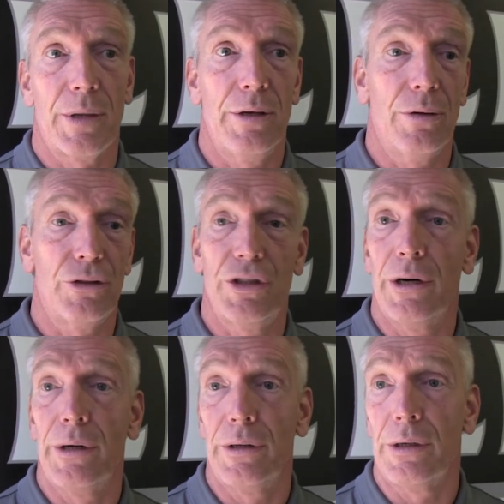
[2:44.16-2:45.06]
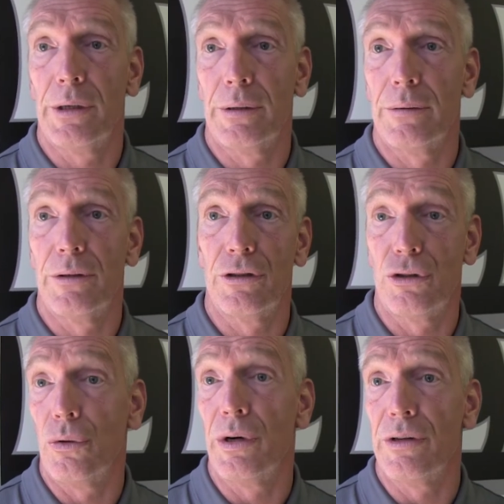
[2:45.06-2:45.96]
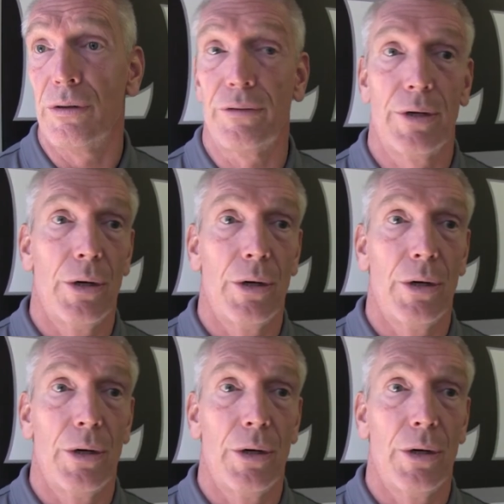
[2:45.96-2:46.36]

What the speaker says: you know, sharing their stories of